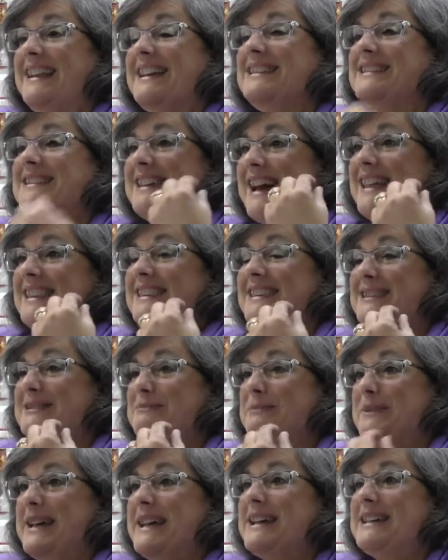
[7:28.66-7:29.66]
And he's got
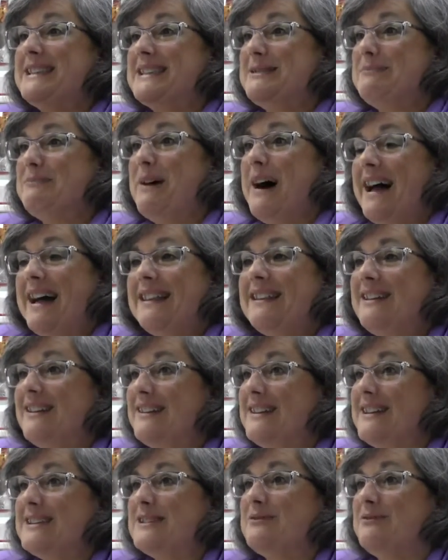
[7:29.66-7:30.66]
this big
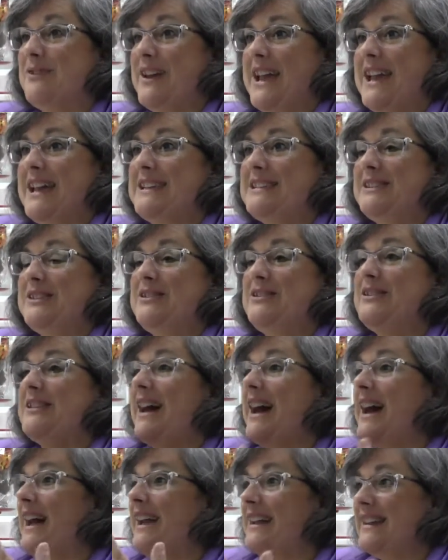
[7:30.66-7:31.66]
smile on his face,
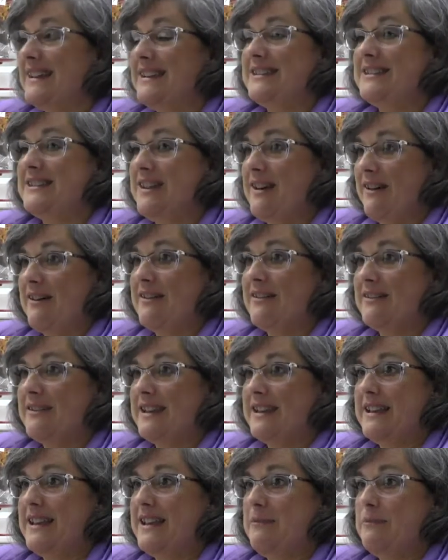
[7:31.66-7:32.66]
and I can
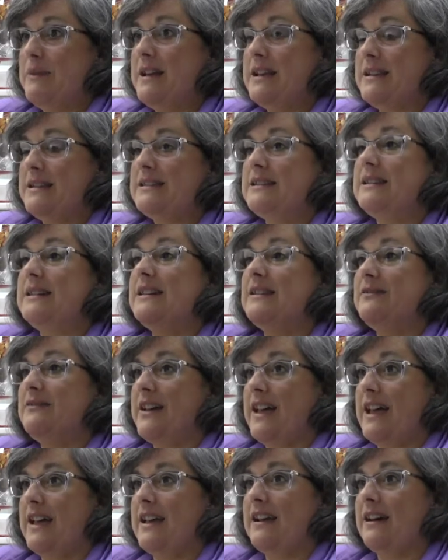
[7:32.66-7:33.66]
tell that he meant to
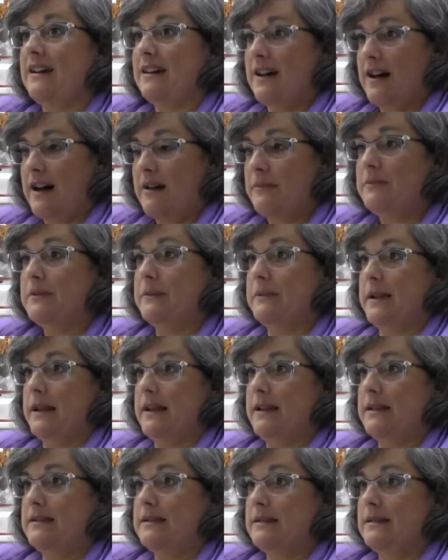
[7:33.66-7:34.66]
convey a
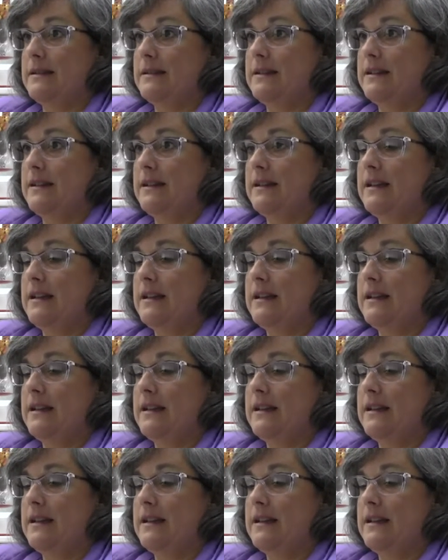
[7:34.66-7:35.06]
compliment.